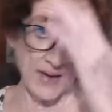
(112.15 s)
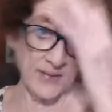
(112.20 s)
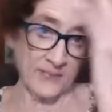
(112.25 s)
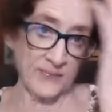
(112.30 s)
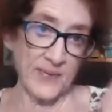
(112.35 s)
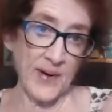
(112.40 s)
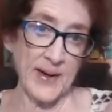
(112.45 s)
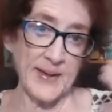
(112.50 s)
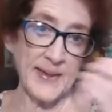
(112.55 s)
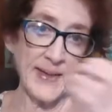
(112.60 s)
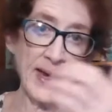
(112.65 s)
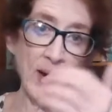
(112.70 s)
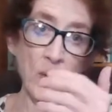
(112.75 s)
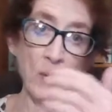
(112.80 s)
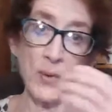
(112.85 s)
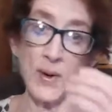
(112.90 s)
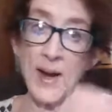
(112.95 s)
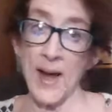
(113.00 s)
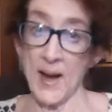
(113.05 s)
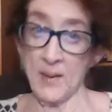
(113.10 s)
and finding out
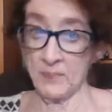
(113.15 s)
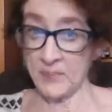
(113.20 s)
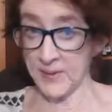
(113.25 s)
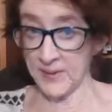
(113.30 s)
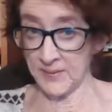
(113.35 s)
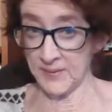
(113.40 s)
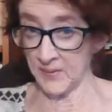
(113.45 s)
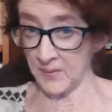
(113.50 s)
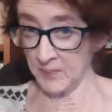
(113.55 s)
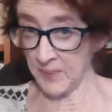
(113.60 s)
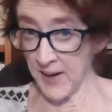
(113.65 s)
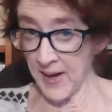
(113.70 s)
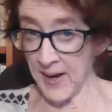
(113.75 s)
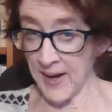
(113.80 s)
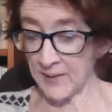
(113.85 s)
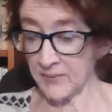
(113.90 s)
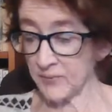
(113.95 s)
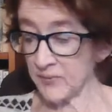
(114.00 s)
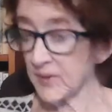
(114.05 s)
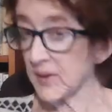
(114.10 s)
what happened in the
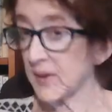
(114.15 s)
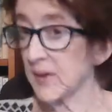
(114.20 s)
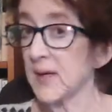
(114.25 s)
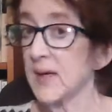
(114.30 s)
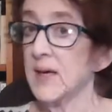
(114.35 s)
past